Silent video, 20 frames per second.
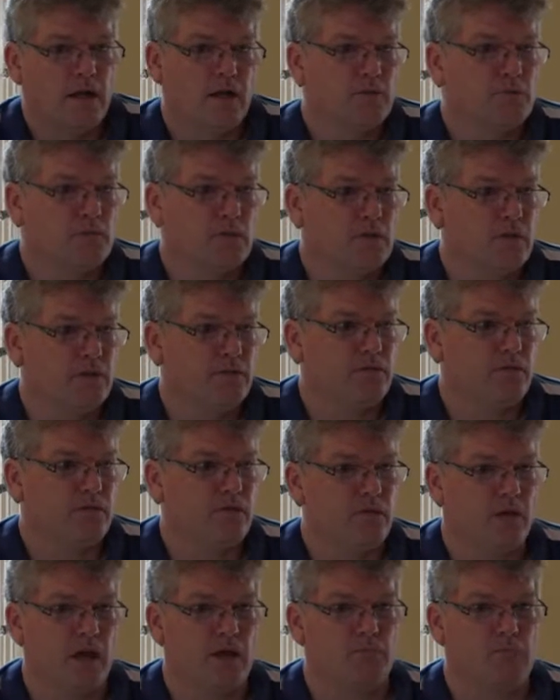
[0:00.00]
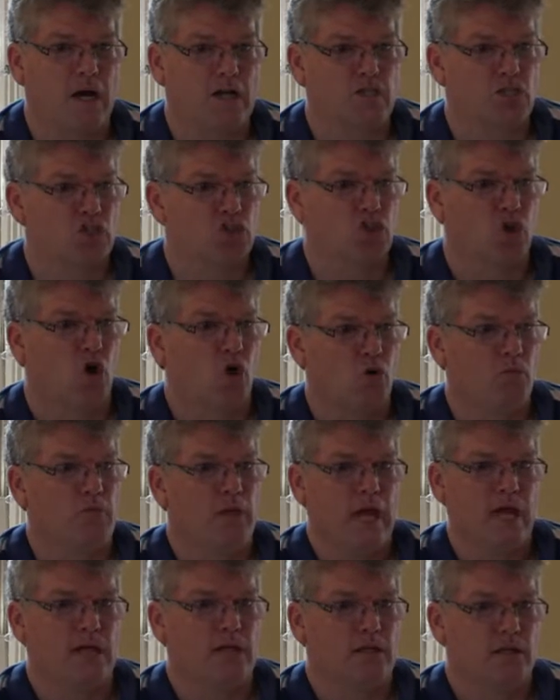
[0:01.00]
unbeliever say, My
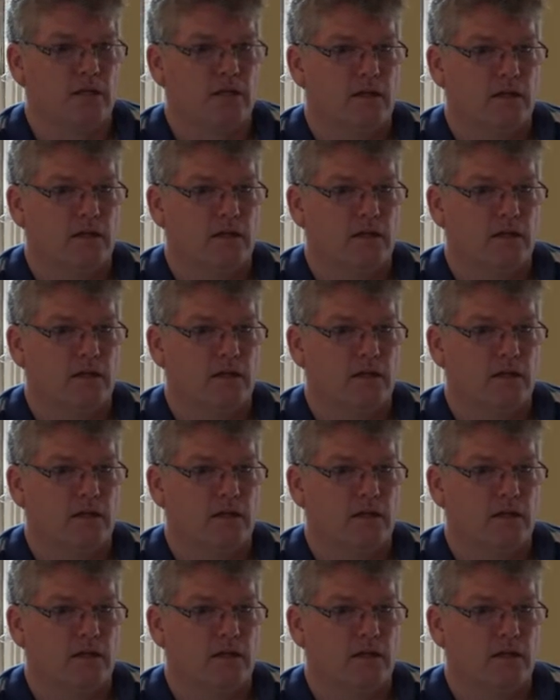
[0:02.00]
soulmate